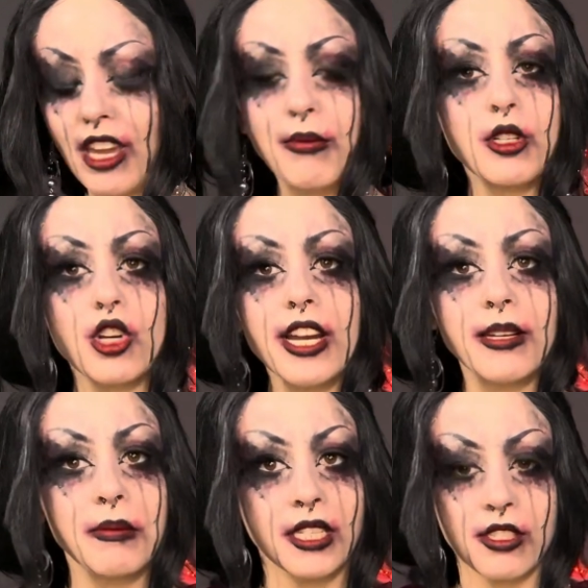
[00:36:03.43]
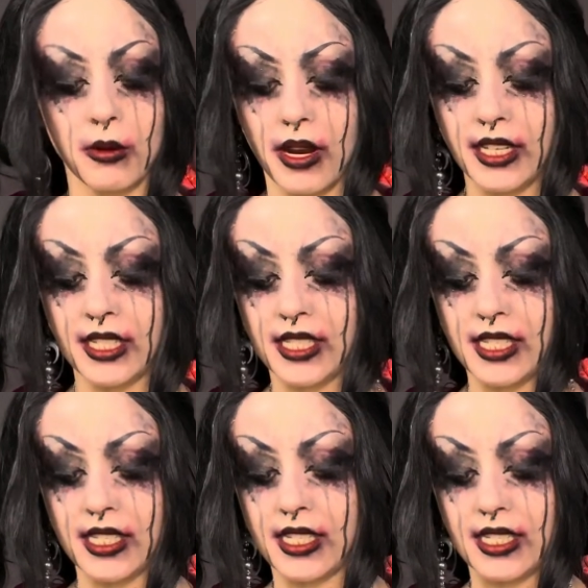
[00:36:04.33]
been trying to mix the right
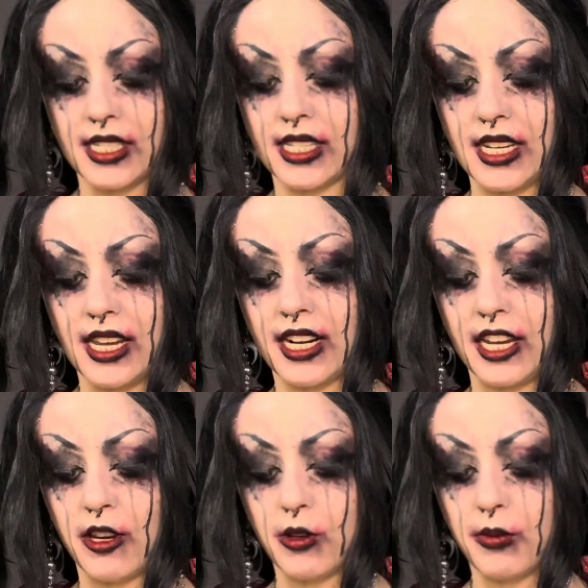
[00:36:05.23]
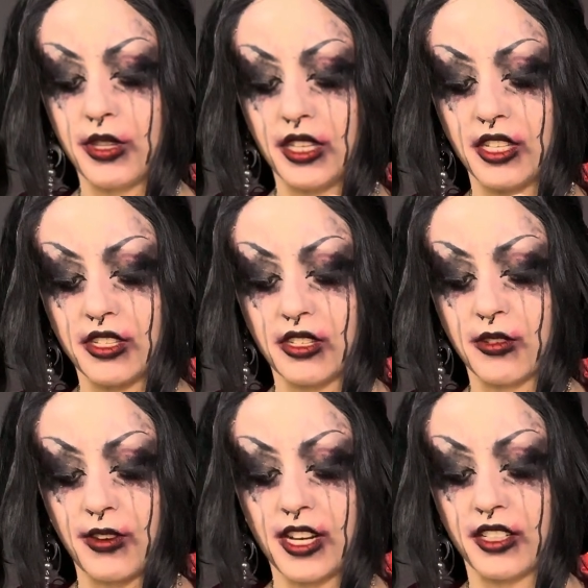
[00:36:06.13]
consistency, and I hope that this is
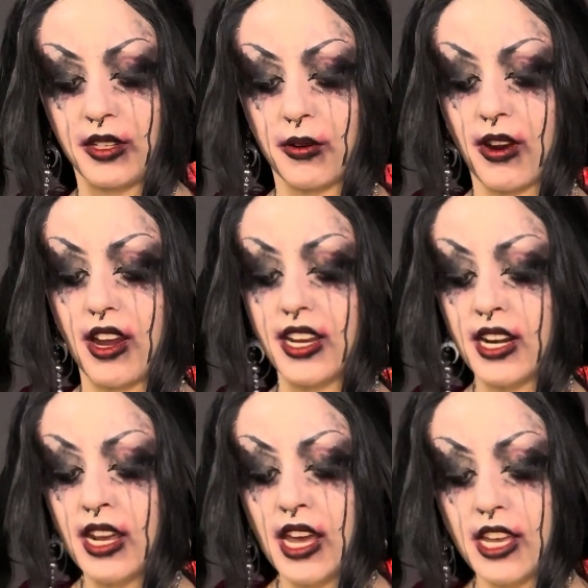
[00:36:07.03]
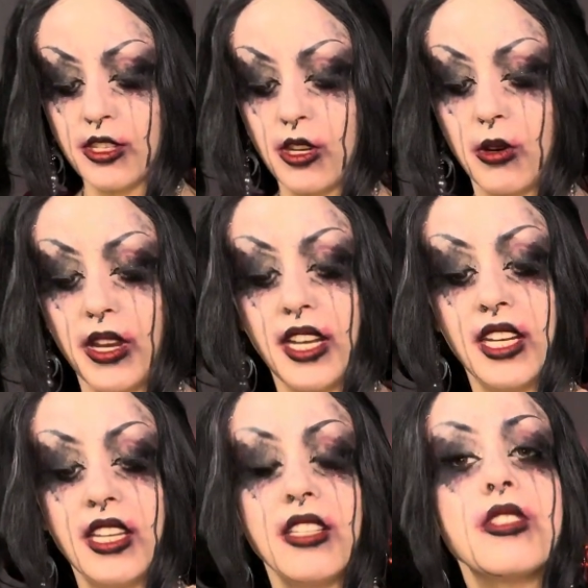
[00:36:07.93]
finally right. So it
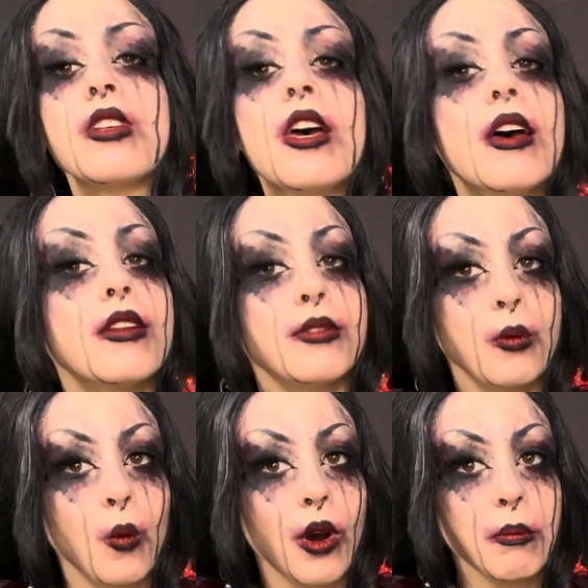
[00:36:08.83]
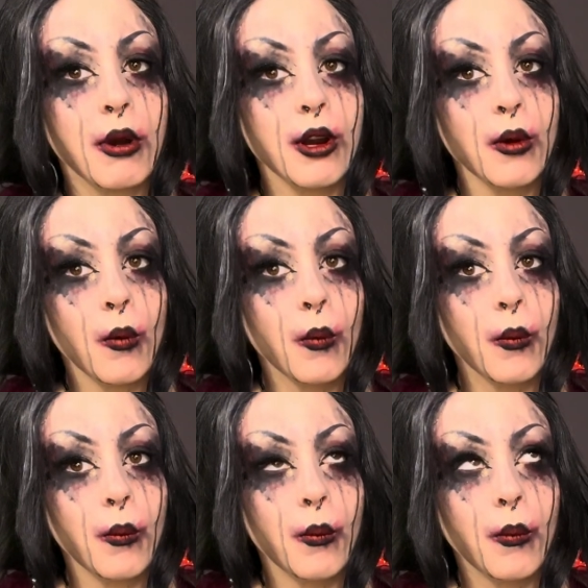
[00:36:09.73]
is one part
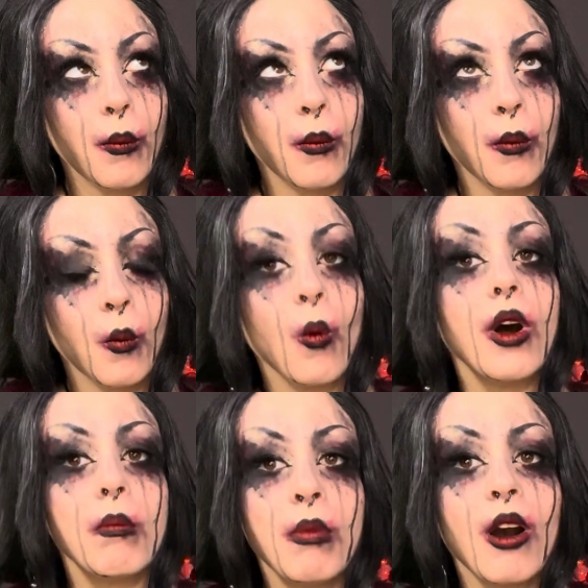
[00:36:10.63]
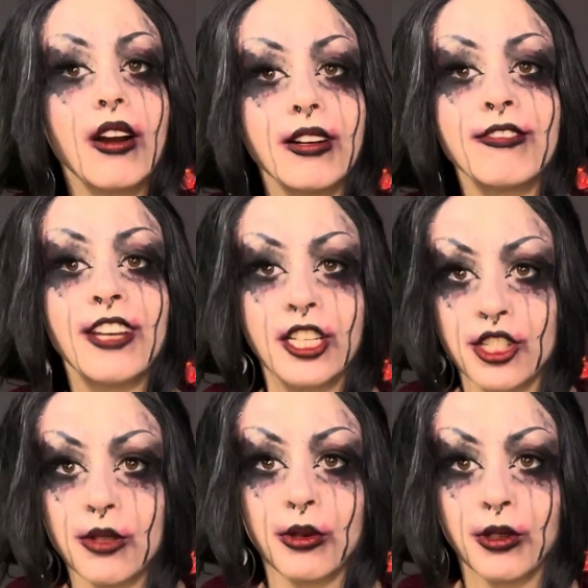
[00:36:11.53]

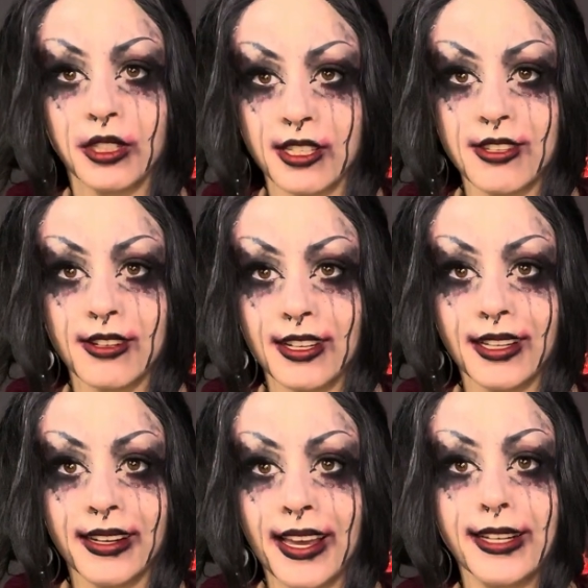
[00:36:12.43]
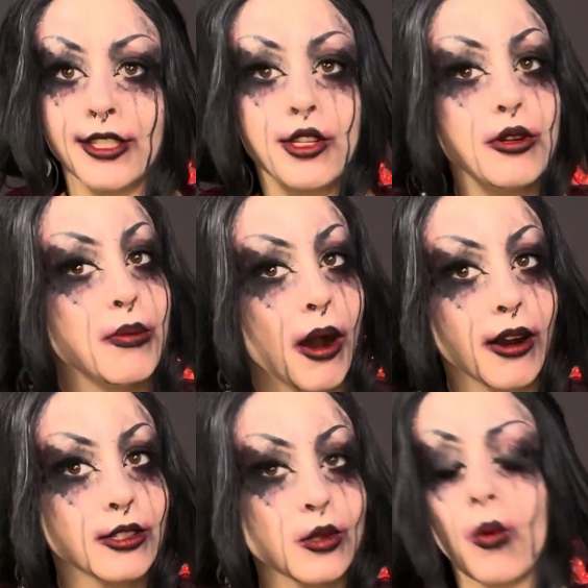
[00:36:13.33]
vegetable glycerin and 2
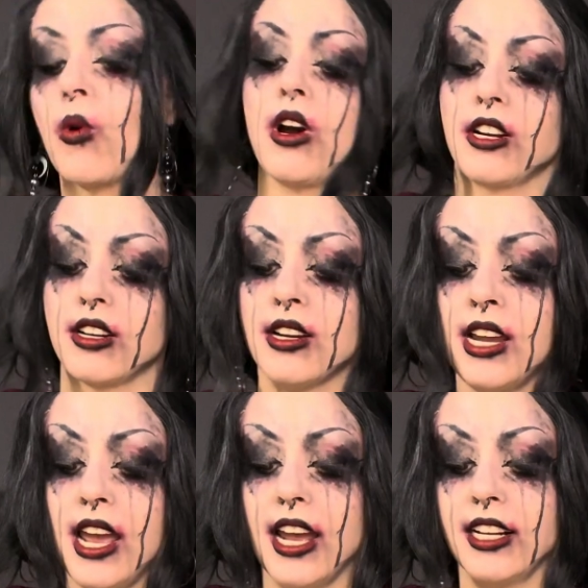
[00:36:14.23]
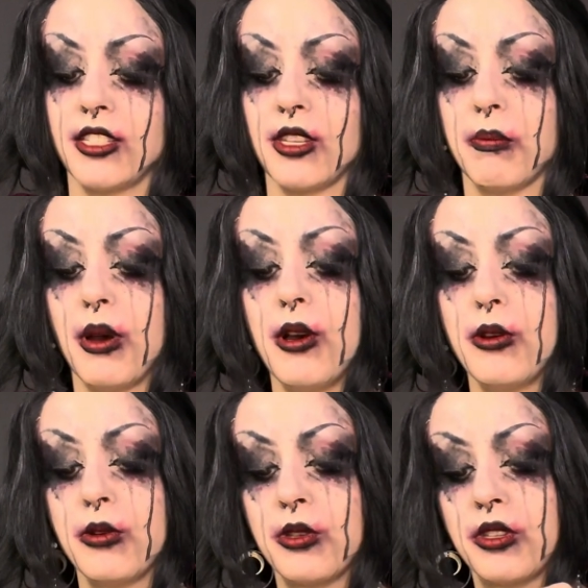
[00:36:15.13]
parts water, and it's
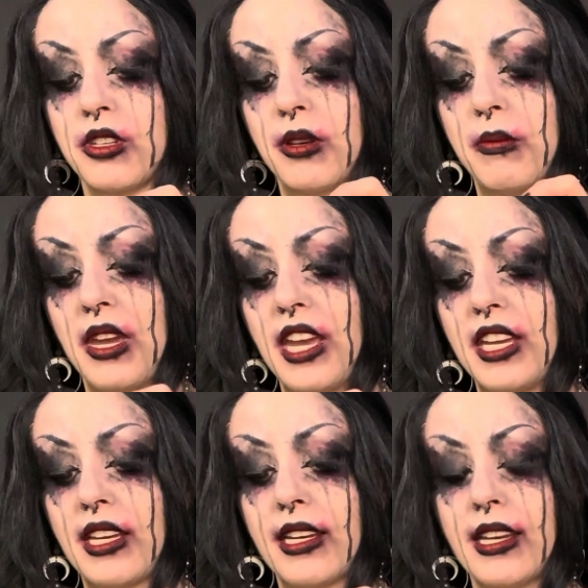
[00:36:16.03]
supposed to make